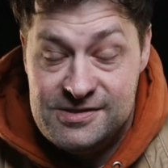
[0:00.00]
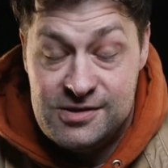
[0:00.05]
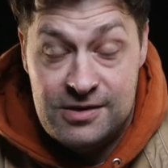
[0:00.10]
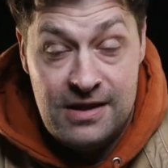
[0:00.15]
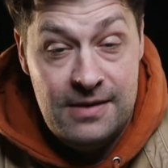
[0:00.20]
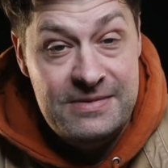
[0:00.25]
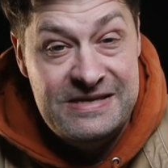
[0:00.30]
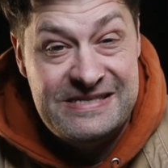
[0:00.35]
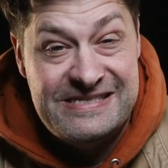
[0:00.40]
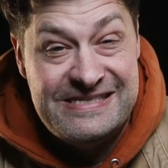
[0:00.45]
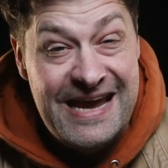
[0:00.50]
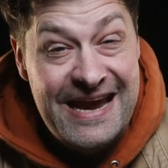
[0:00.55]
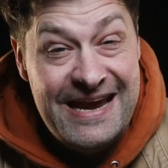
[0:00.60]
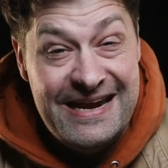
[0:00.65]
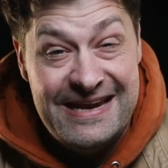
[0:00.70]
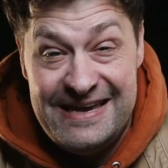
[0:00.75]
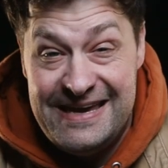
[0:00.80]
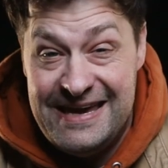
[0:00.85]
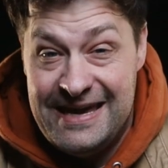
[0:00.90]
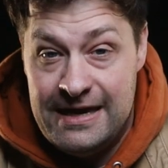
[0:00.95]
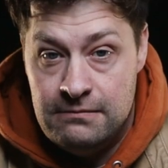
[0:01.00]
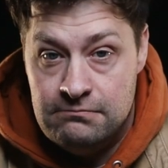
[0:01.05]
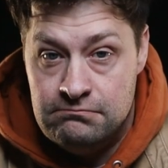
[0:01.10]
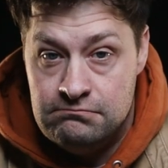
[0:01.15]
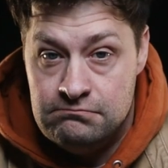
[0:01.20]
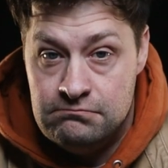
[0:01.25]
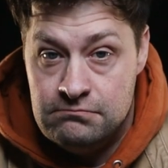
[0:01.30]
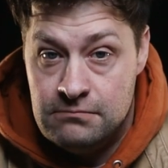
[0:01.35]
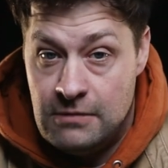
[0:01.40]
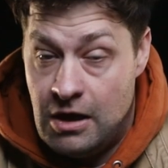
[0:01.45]
So let me say it again.
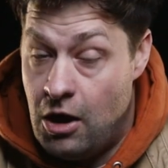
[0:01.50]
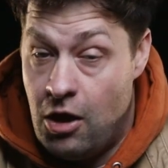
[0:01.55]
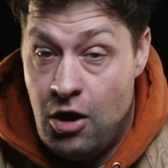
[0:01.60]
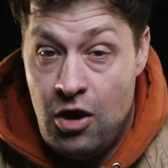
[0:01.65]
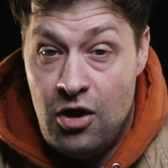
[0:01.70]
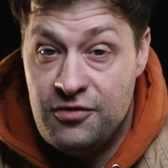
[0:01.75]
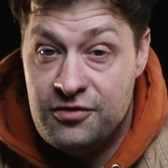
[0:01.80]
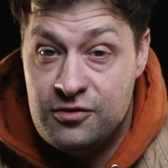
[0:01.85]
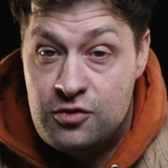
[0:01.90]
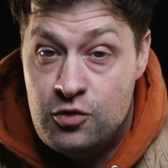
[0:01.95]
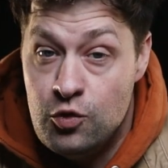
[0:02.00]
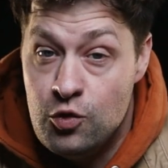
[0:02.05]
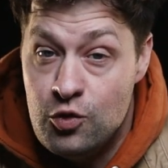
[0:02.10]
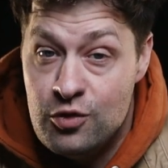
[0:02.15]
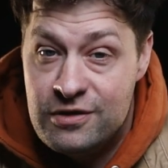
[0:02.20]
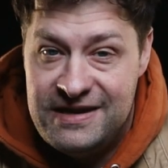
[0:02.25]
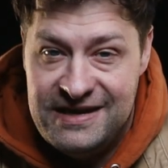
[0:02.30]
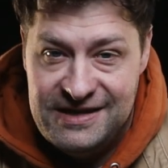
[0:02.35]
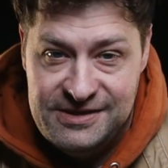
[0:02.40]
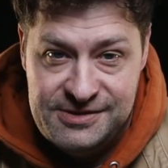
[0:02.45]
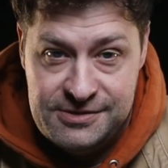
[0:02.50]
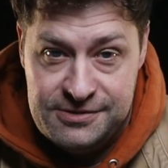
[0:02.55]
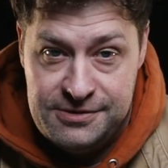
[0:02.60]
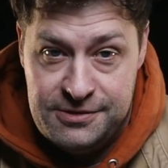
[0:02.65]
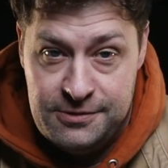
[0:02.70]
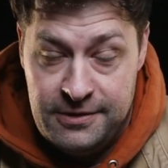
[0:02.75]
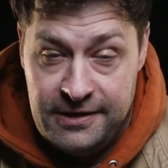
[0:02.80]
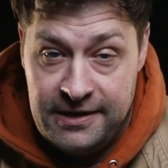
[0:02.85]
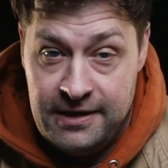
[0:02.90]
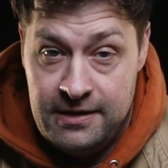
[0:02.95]
All the cool kids are
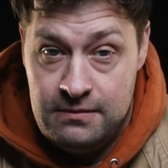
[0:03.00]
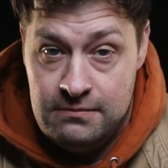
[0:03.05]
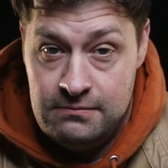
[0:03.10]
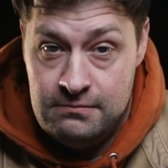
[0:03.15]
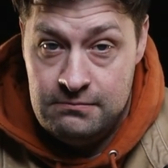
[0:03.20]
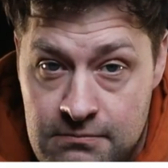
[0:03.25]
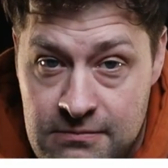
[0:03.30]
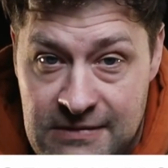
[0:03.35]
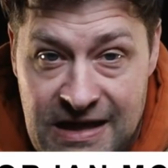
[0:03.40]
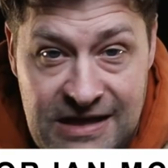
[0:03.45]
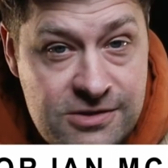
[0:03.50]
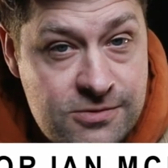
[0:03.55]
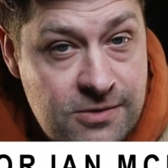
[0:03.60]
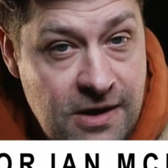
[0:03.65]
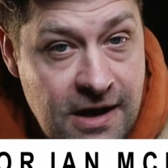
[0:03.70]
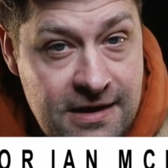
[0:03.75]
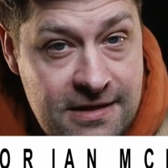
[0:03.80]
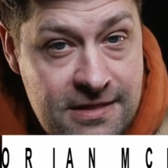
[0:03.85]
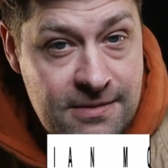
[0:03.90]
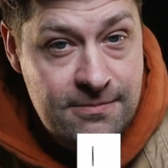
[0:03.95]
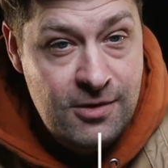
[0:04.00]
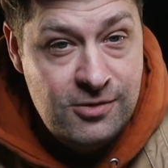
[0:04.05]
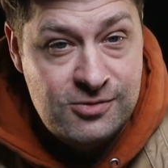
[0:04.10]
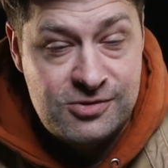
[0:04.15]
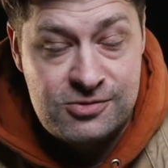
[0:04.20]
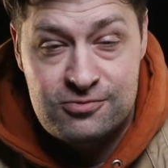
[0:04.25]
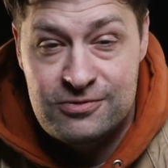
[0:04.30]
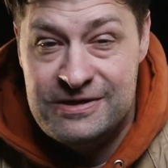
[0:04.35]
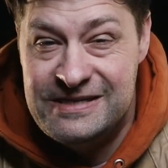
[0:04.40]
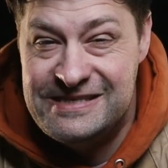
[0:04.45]
doing it. That's right. In the
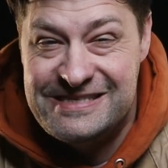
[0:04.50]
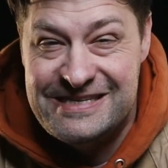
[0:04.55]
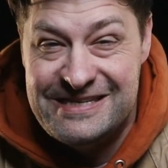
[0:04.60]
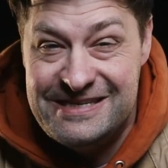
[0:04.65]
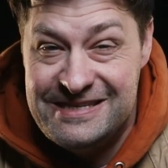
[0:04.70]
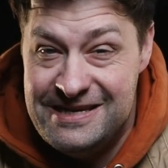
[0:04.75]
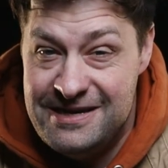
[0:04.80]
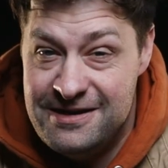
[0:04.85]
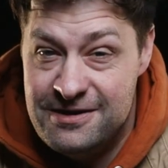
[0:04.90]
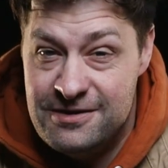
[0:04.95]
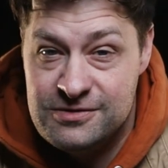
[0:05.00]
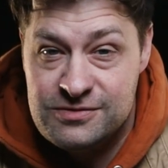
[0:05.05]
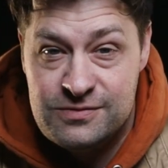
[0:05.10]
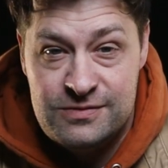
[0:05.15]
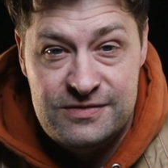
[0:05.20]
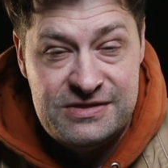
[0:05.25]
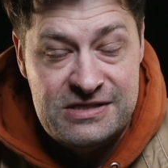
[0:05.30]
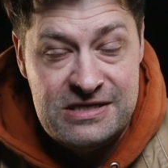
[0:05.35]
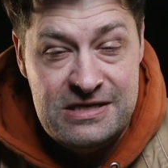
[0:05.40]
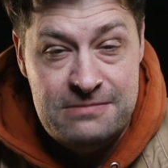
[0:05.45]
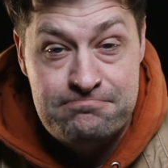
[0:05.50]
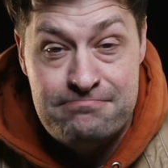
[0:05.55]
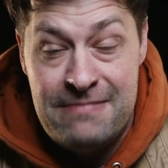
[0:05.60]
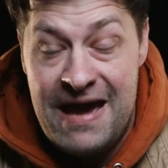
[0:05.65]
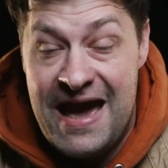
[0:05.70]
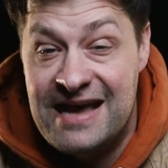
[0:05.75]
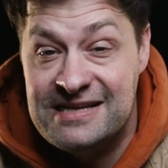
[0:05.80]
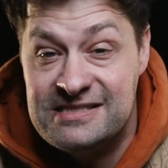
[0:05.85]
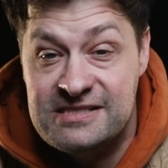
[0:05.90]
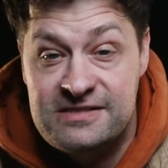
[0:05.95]
most recent years, we've seen
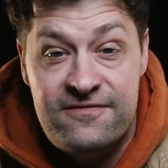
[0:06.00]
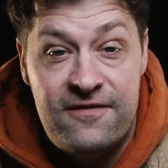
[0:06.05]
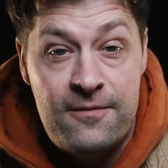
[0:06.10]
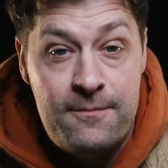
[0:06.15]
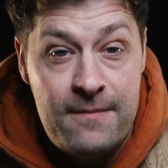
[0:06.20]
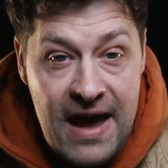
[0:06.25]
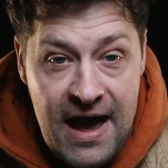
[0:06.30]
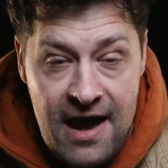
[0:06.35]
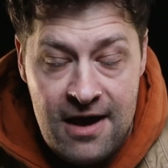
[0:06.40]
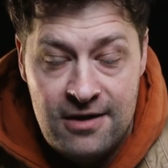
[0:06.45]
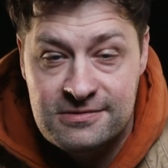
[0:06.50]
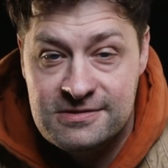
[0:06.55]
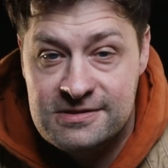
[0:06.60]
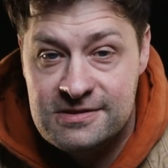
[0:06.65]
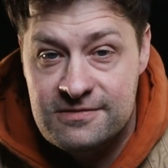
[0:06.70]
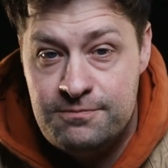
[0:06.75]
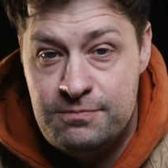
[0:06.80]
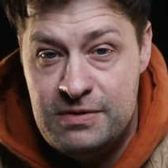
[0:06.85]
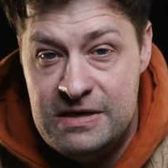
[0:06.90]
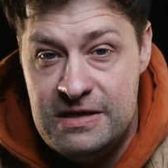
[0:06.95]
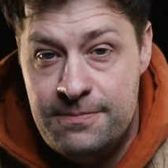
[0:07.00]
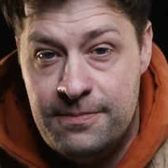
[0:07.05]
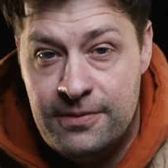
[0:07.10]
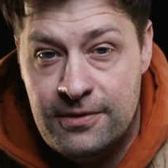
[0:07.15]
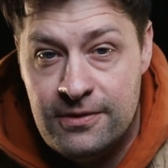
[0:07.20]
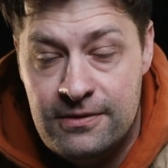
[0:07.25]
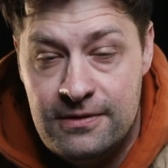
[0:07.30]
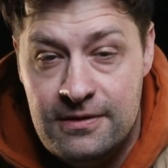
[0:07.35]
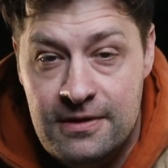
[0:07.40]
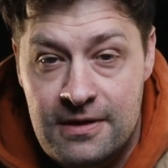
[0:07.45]
massive amounts of
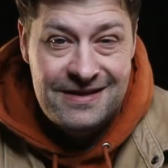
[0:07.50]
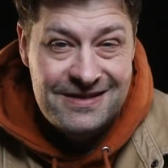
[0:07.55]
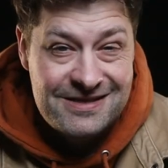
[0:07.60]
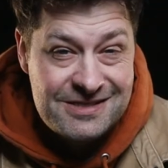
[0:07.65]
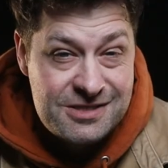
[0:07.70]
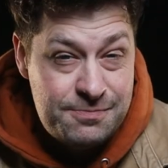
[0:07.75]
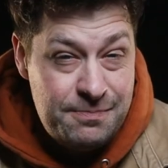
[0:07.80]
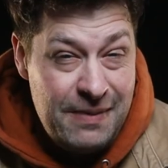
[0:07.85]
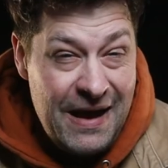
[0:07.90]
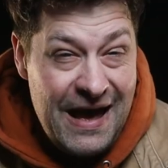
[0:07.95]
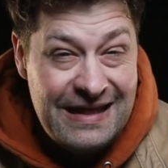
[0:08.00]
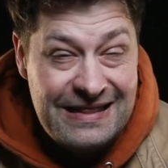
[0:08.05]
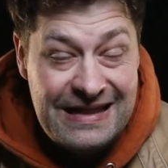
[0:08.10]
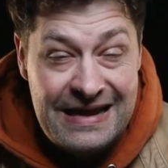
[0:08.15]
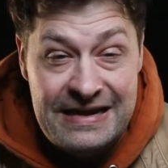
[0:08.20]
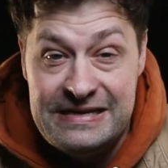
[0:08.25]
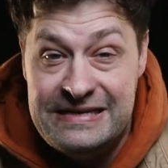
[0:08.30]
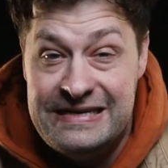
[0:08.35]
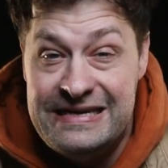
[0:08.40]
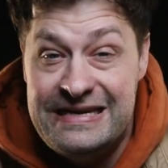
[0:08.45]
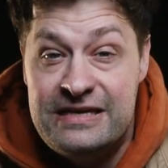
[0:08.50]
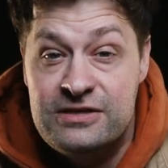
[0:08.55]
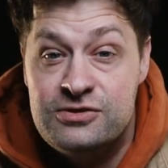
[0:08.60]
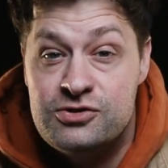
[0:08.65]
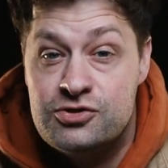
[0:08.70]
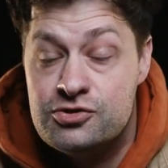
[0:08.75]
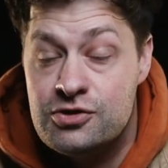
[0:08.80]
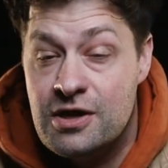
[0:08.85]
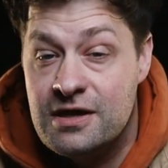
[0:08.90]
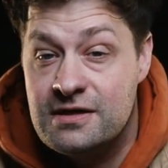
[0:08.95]
people in the spotlight
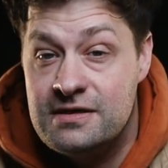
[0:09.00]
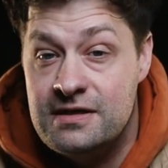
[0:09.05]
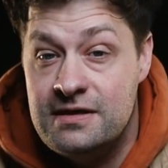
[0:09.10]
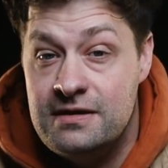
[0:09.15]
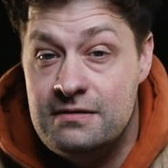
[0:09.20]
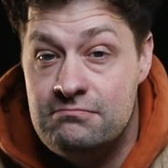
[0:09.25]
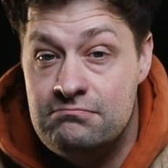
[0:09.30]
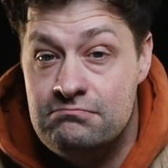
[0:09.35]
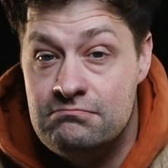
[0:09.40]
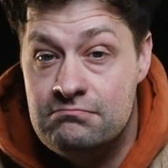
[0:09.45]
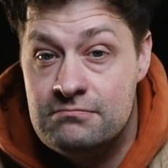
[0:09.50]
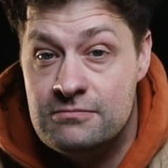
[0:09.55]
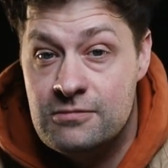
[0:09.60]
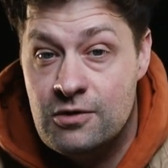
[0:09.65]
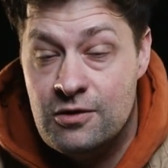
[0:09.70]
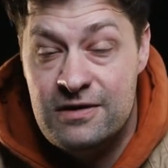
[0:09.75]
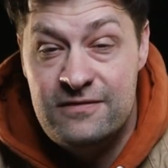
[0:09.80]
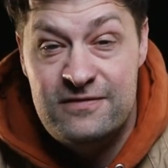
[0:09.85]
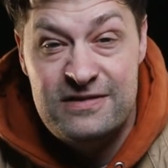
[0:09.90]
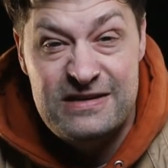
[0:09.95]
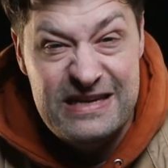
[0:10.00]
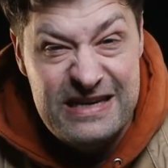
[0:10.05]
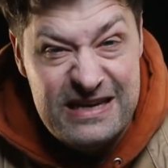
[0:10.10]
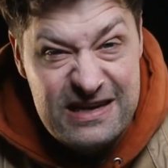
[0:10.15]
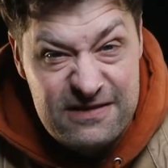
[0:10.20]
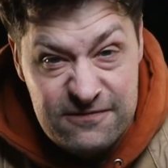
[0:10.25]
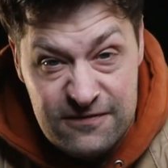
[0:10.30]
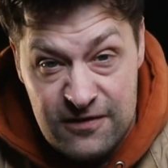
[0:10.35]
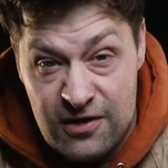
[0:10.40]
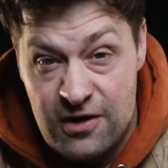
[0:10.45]
deconstructing or even
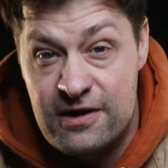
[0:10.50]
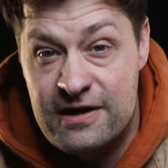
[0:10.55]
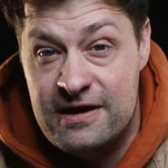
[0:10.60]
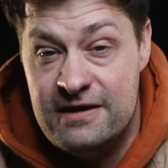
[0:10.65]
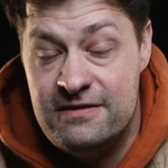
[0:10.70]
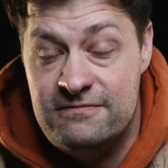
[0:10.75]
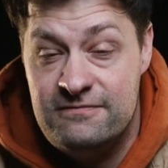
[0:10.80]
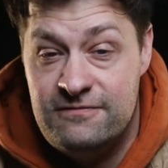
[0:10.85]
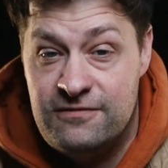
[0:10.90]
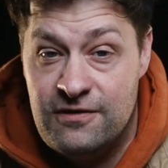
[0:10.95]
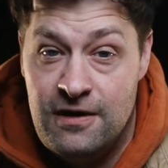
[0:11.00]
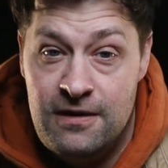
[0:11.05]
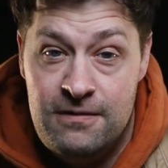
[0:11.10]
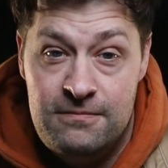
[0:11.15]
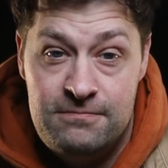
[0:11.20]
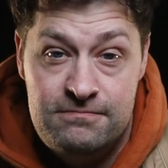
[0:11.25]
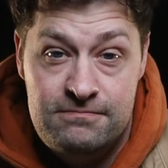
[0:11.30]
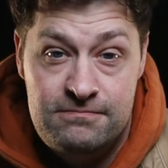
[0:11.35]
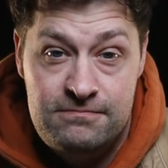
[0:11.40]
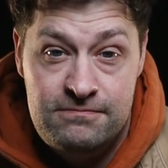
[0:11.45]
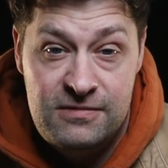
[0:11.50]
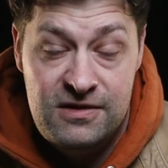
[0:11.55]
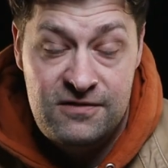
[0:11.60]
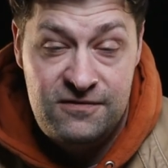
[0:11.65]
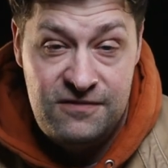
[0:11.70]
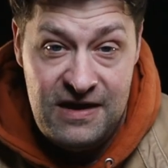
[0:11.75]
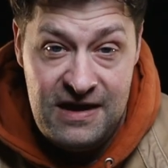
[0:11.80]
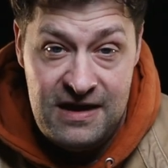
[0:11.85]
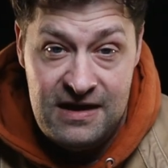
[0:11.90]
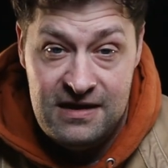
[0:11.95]
deconverting from the
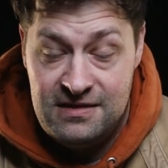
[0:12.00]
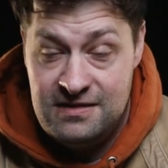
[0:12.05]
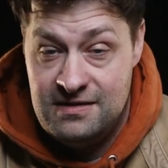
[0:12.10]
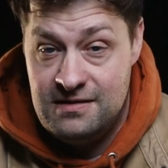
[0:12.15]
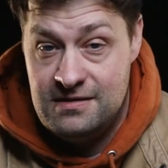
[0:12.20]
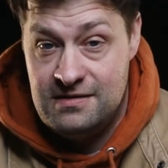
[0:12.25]
faith.